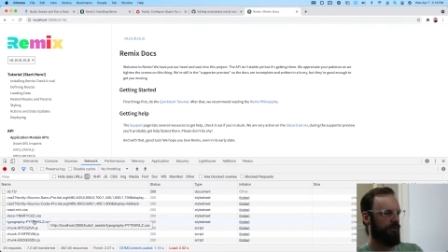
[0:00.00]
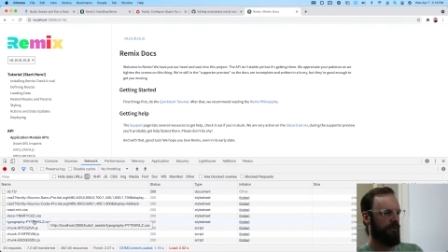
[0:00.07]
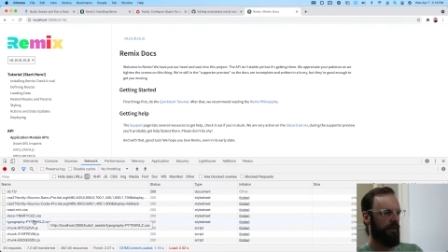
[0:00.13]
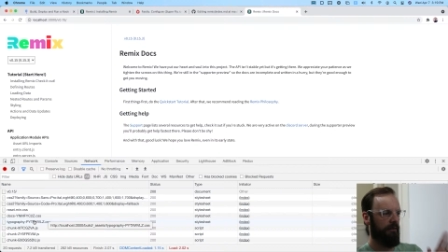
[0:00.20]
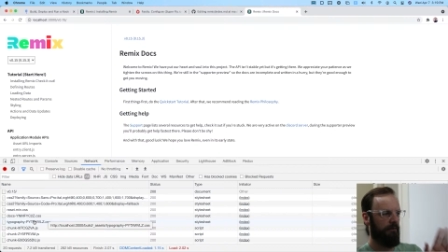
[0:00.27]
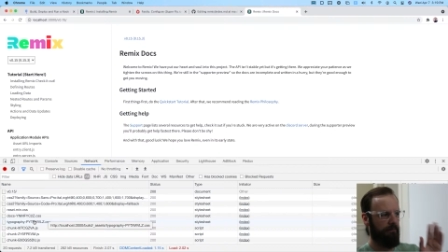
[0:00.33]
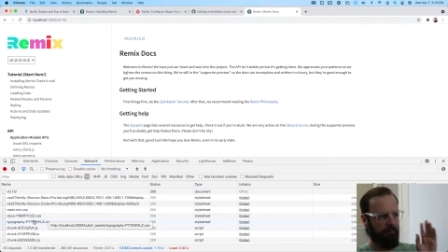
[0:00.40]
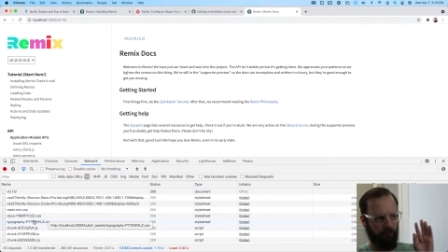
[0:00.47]

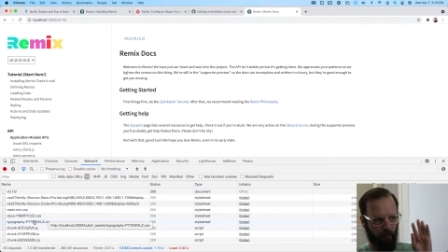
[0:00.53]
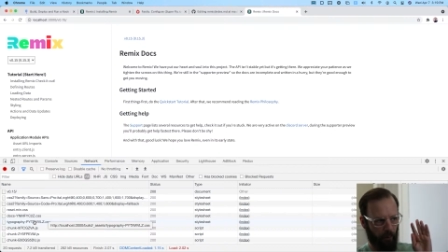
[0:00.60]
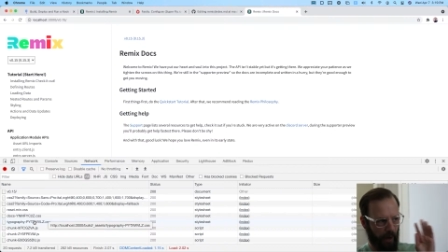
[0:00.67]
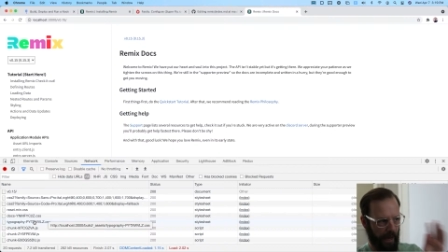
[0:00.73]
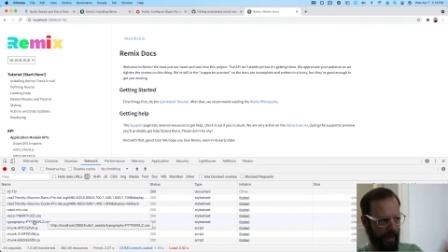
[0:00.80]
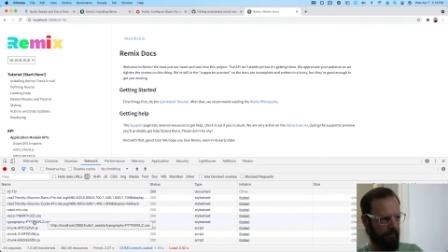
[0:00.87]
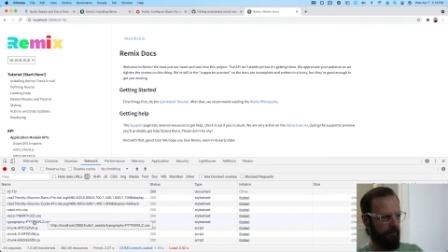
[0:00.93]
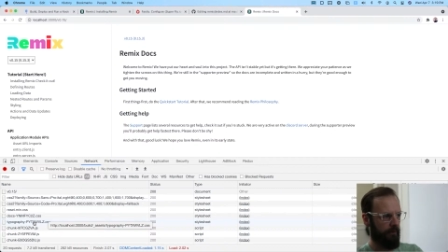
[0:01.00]
stuff
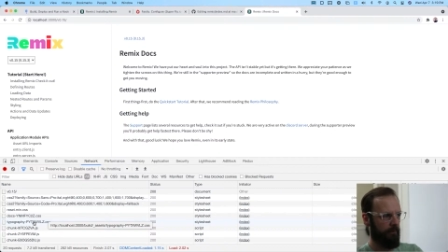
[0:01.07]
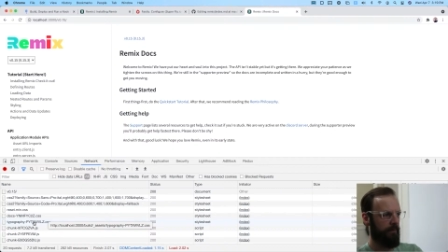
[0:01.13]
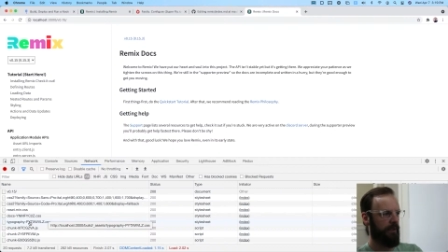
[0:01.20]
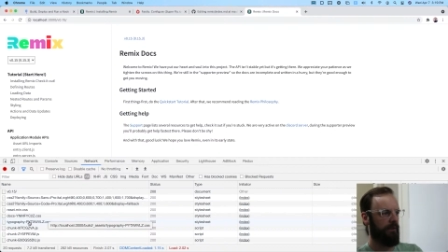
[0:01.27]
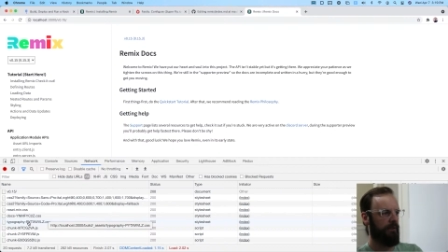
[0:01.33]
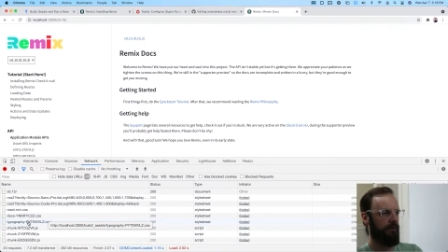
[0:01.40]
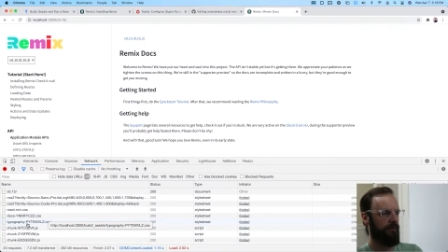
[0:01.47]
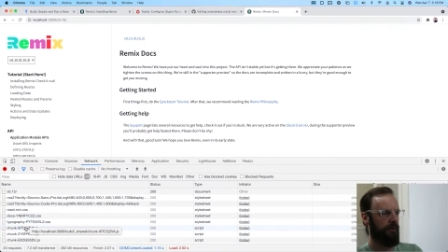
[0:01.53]
forever,
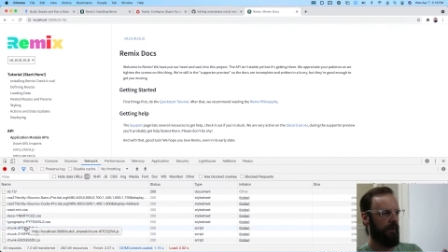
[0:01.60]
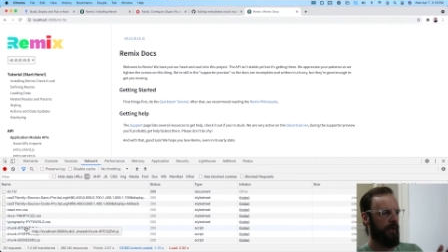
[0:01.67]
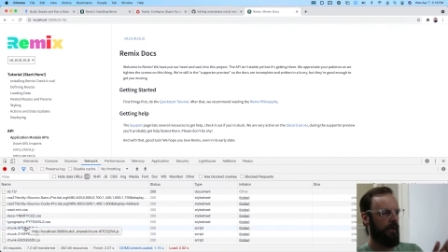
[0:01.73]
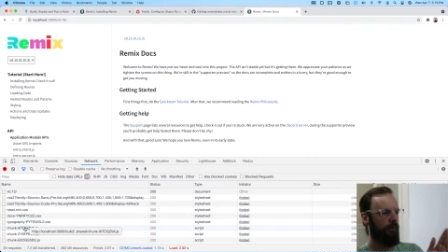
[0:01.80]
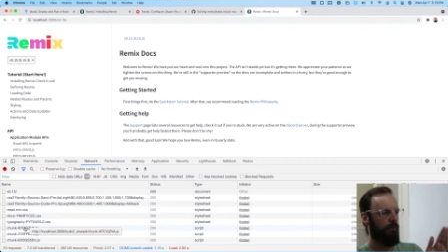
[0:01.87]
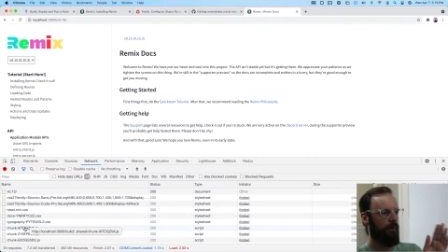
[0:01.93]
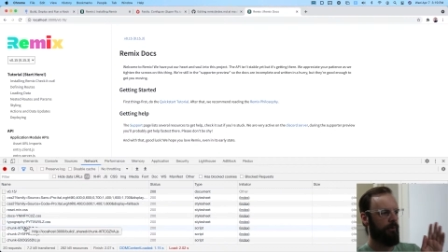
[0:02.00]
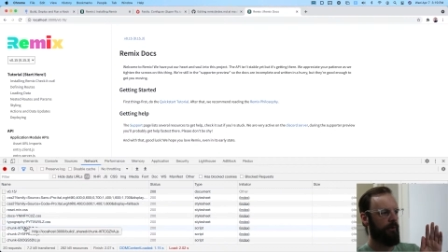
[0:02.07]
because
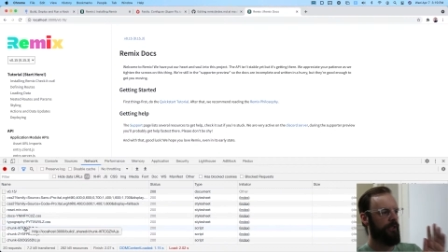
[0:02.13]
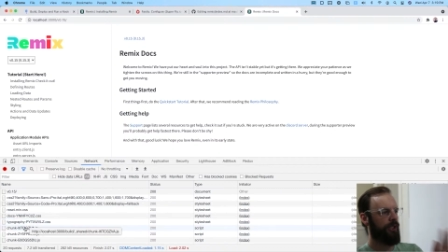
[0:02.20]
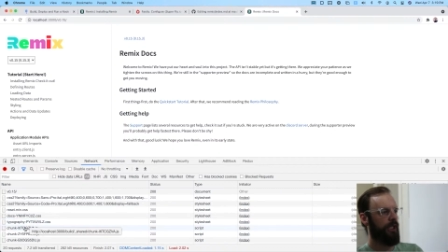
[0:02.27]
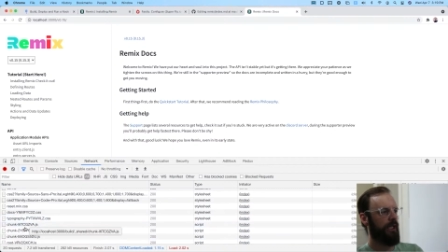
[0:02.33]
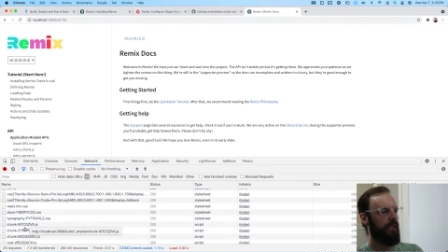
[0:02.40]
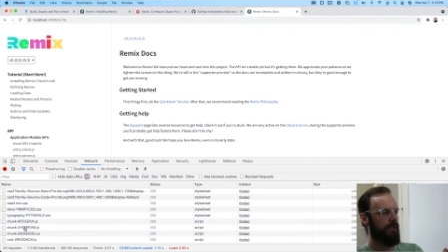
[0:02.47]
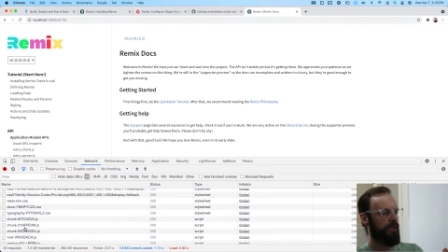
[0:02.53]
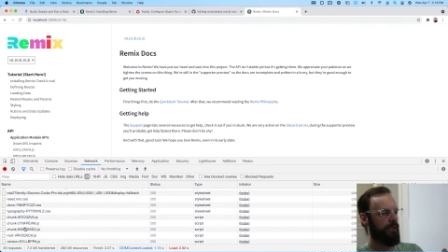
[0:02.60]
when we
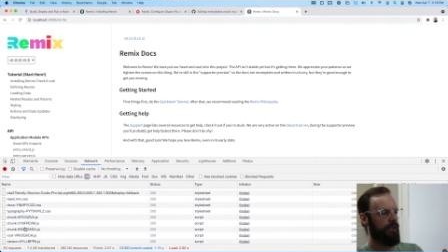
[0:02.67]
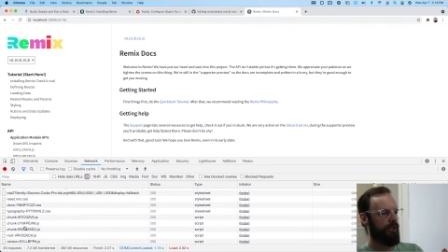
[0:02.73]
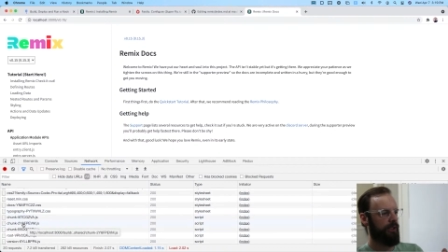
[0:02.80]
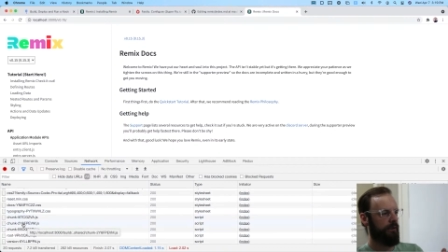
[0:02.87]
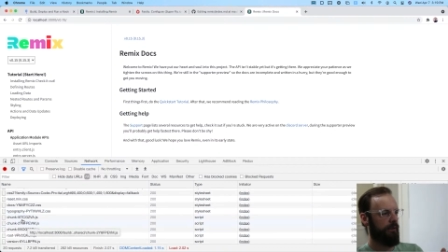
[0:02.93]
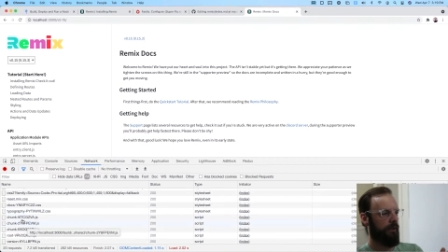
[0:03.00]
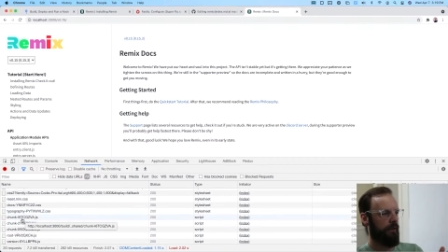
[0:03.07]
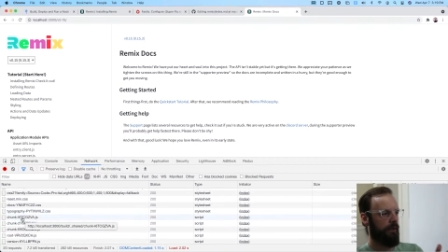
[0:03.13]

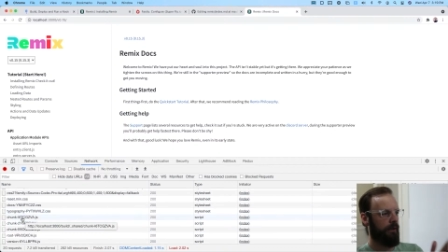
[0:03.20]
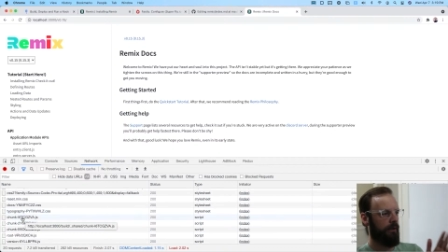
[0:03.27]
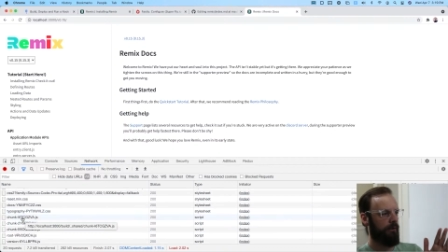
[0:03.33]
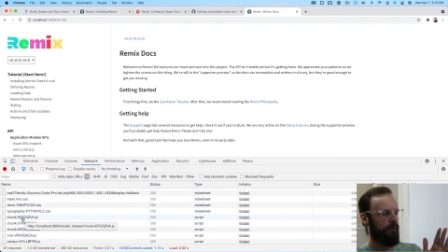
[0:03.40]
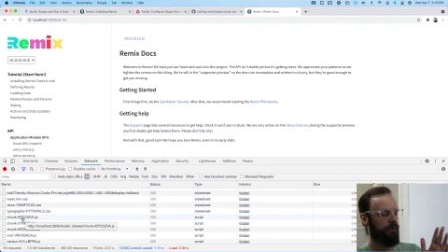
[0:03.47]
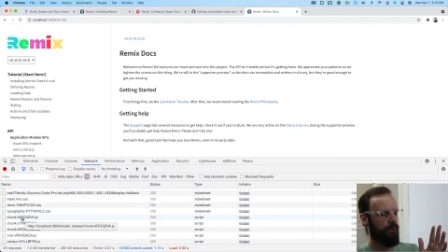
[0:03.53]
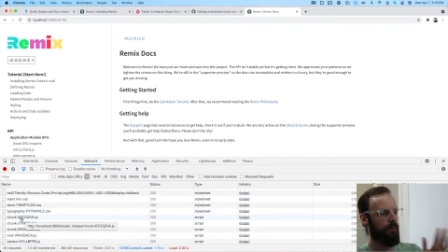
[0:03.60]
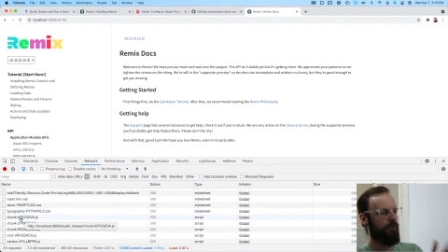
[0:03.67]
change our
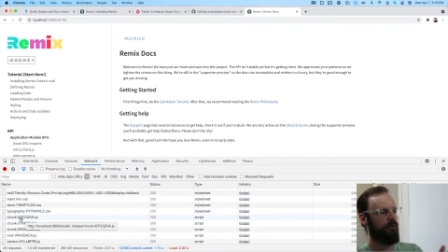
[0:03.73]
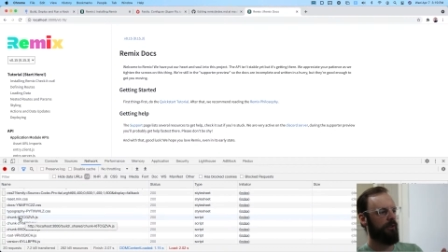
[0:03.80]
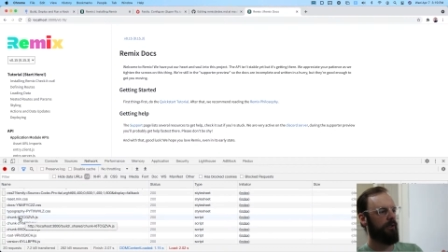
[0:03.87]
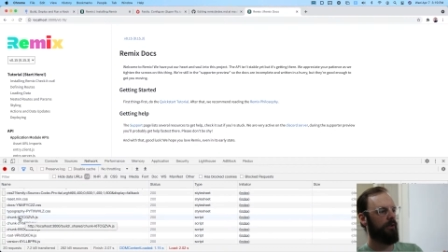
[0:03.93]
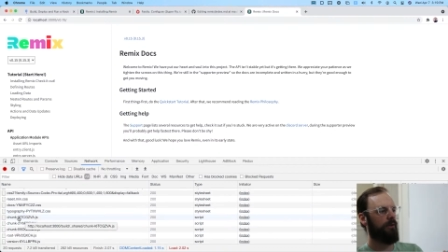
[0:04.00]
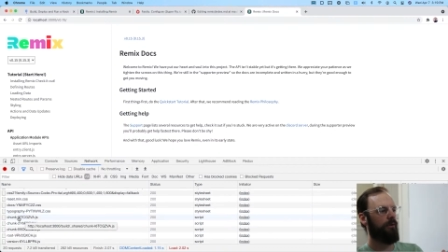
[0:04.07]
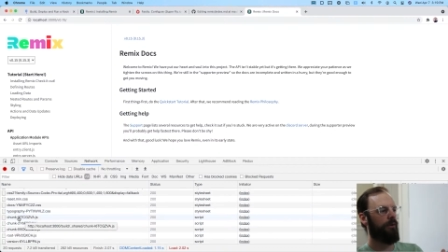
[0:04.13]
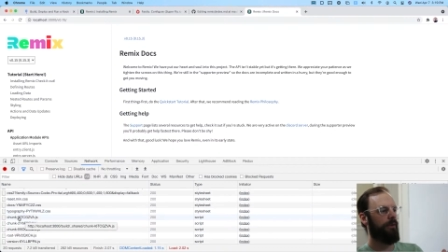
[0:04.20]
source
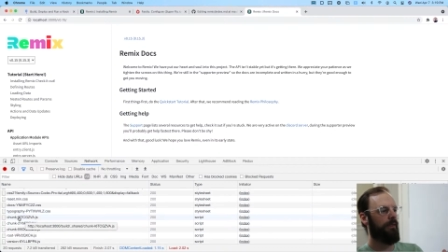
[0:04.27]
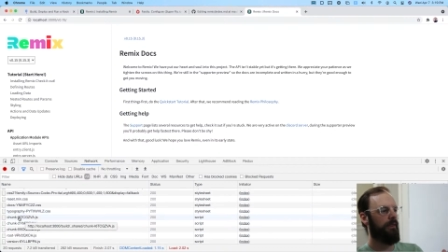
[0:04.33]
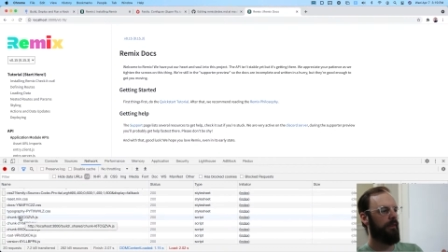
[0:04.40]
code,